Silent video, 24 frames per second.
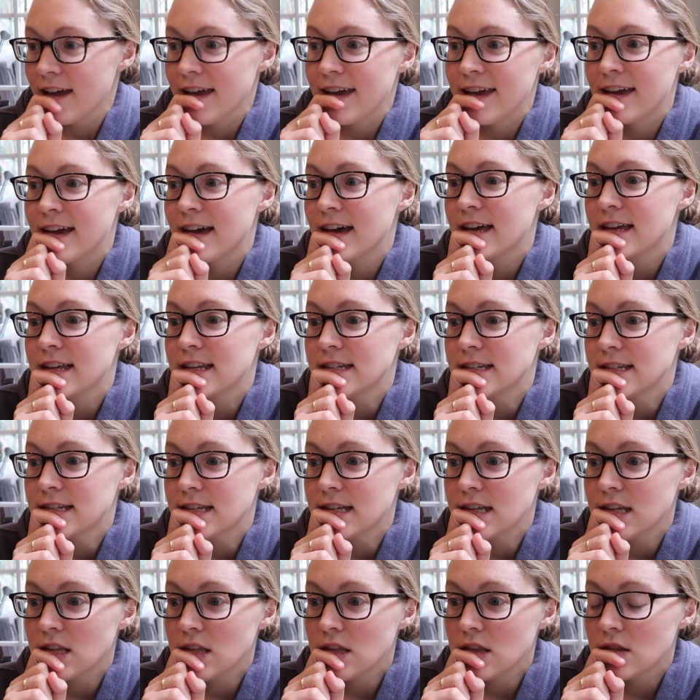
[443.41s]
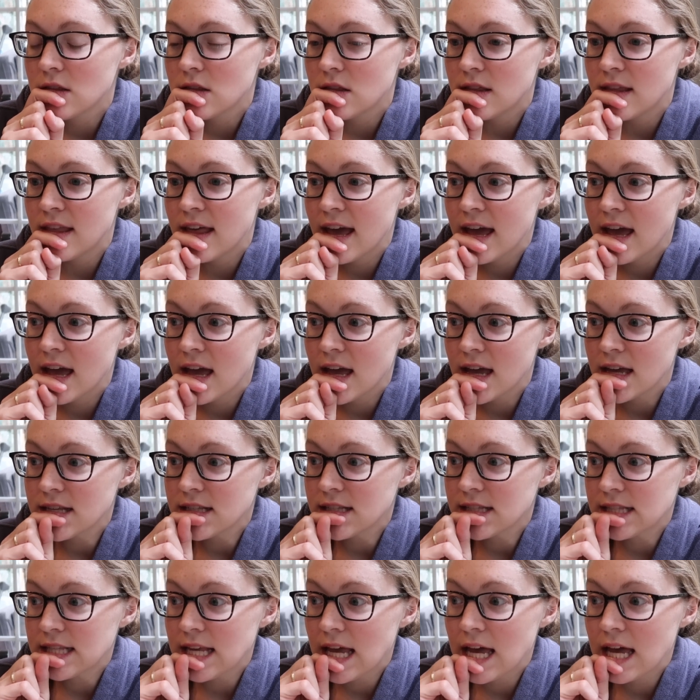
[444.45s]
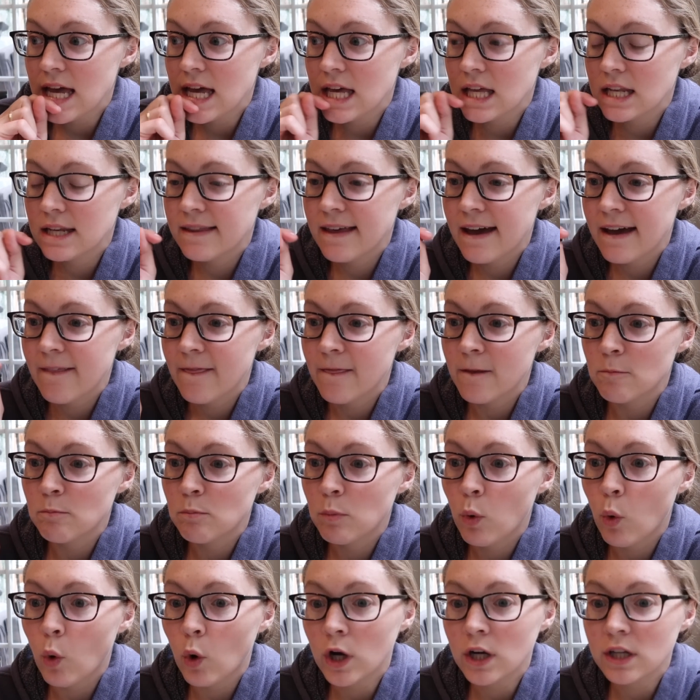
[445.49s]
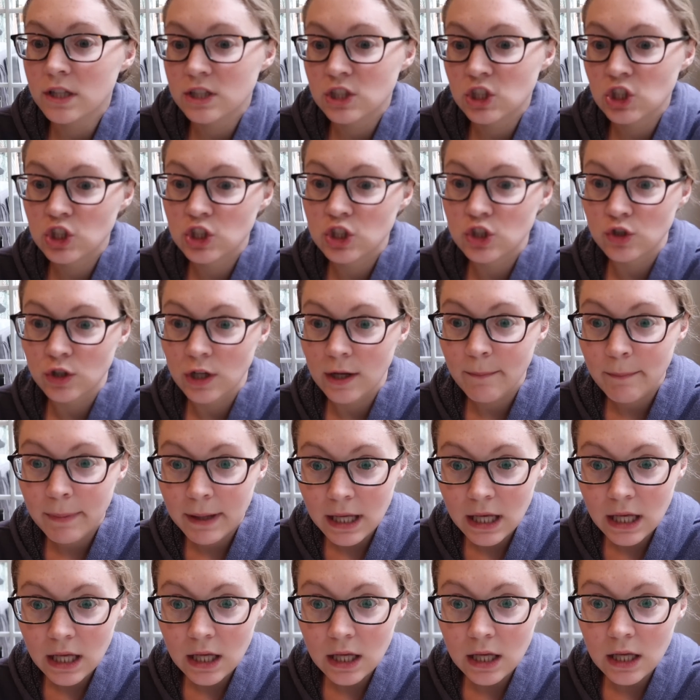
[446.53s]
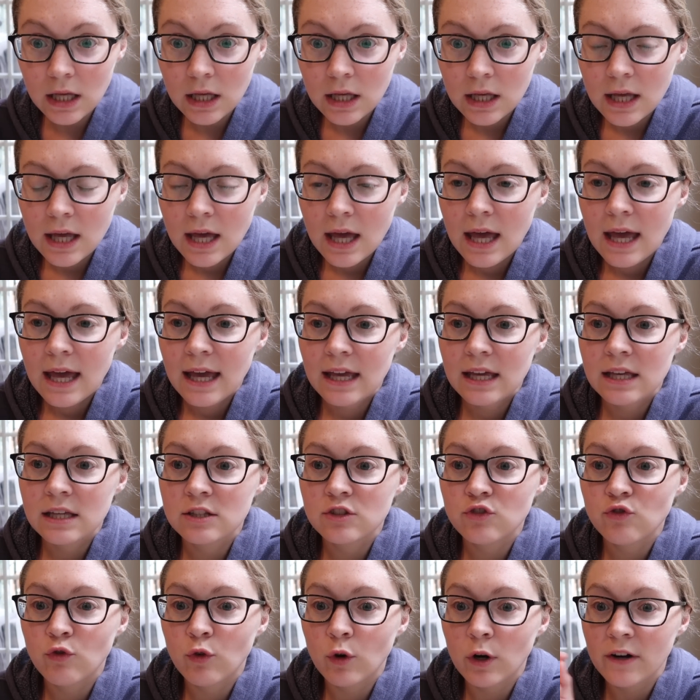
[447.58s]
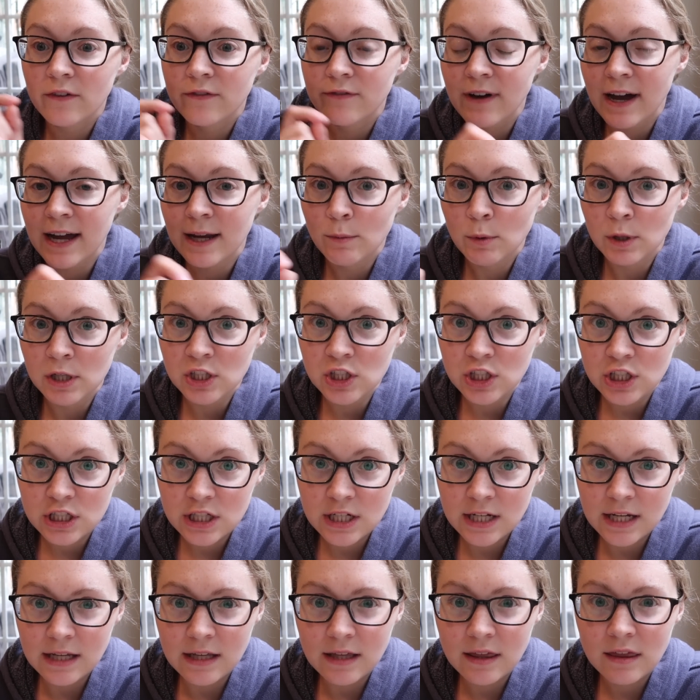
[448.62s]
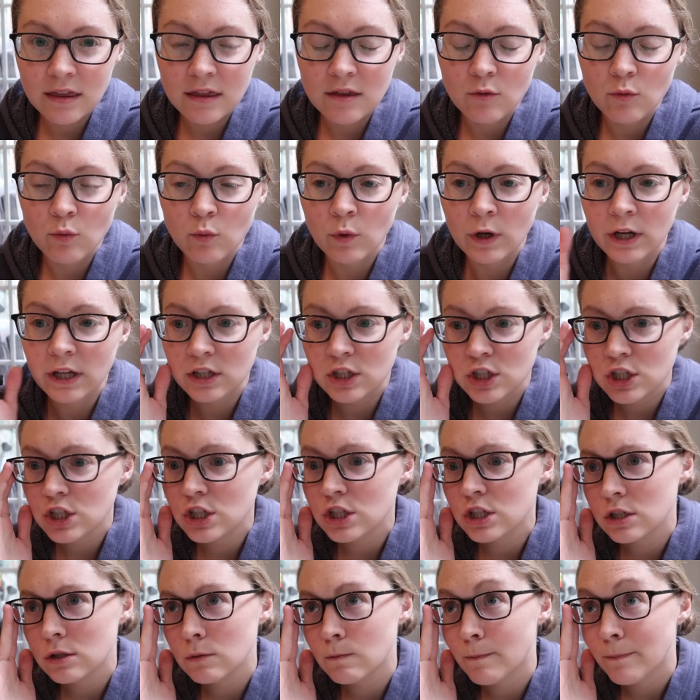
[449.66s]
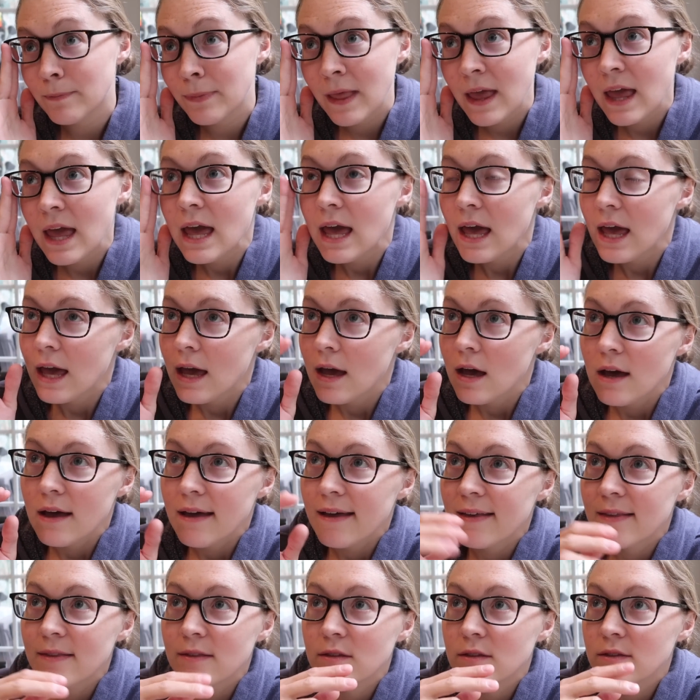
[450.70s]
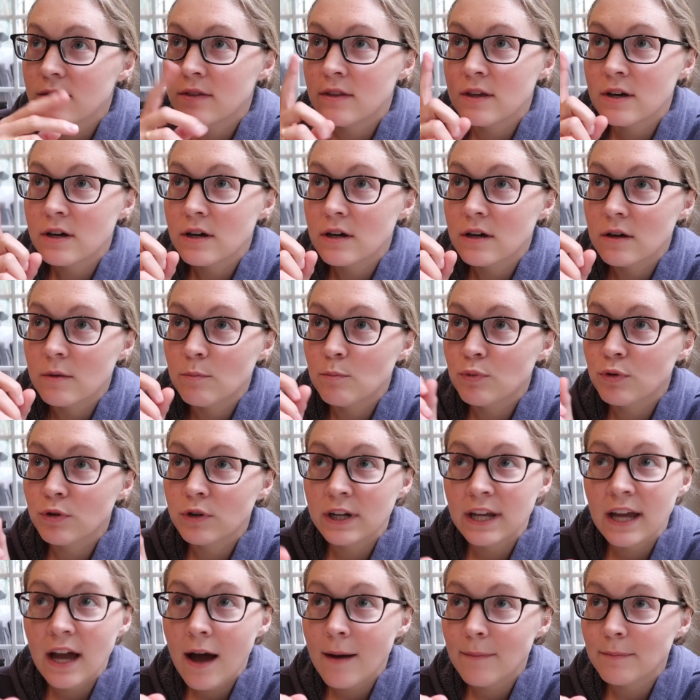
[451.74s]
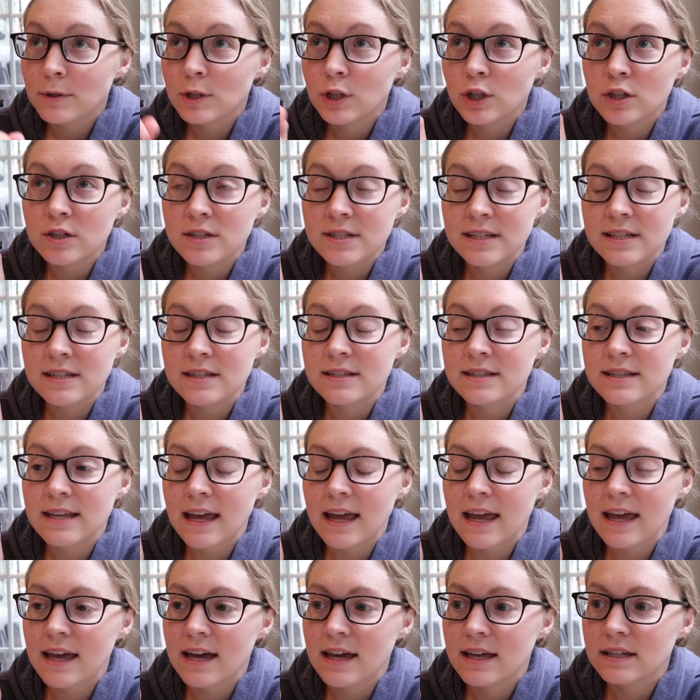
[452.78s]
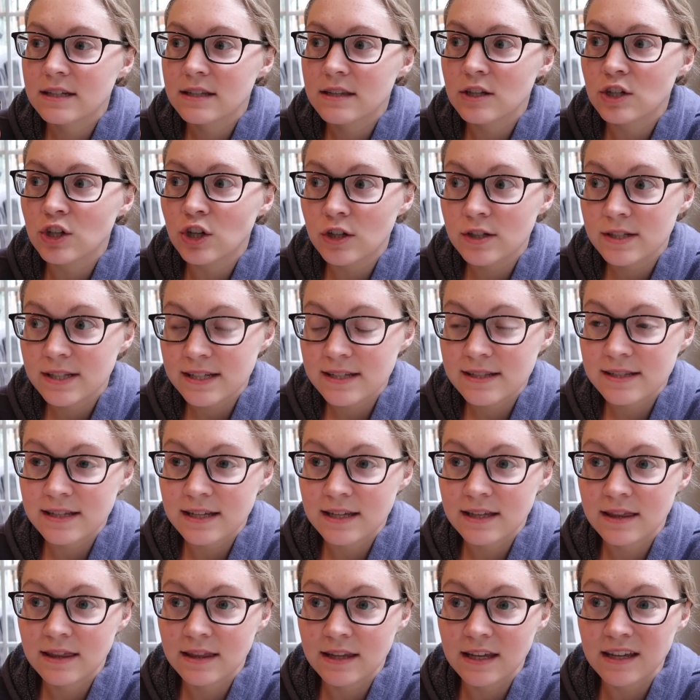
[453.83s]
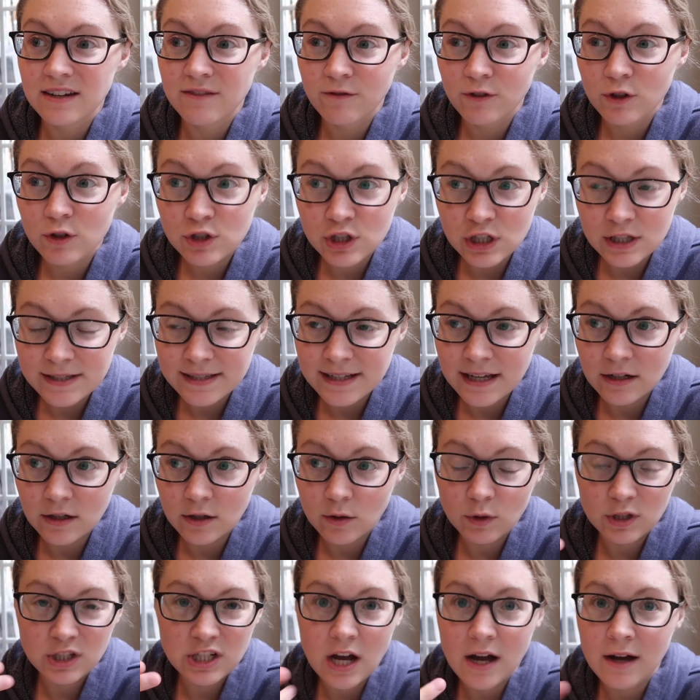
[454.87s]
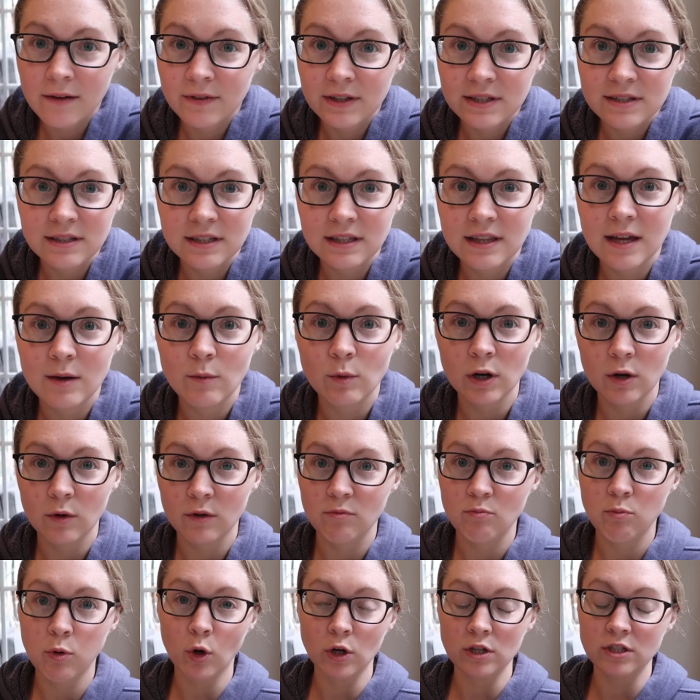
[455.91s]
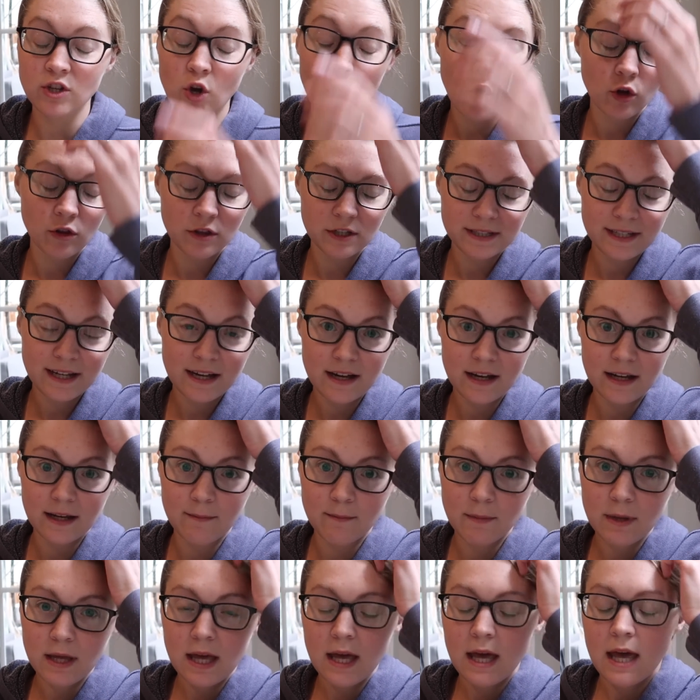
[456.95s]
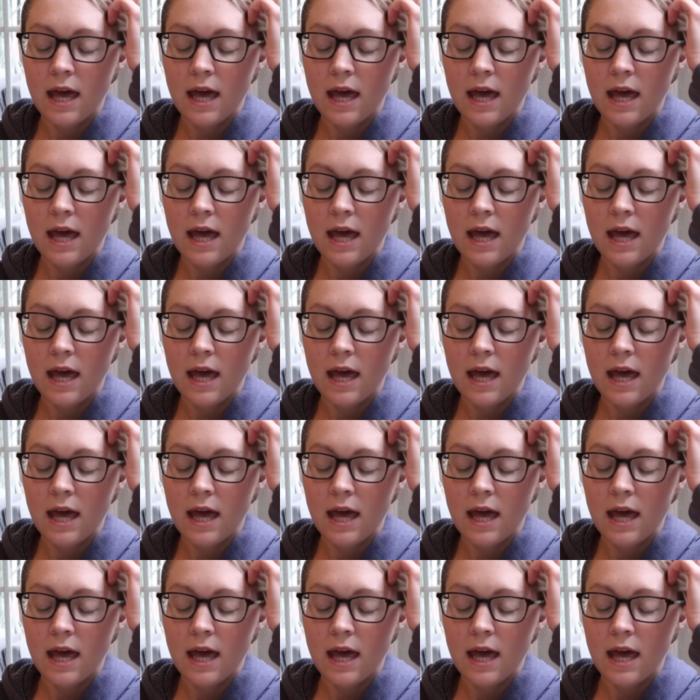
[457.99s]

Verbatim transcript: and they said that the port stripping is for a fibrin sheath, which the pre-op nurses and the nurses in the infusion center, which obviously they work with ports all the time,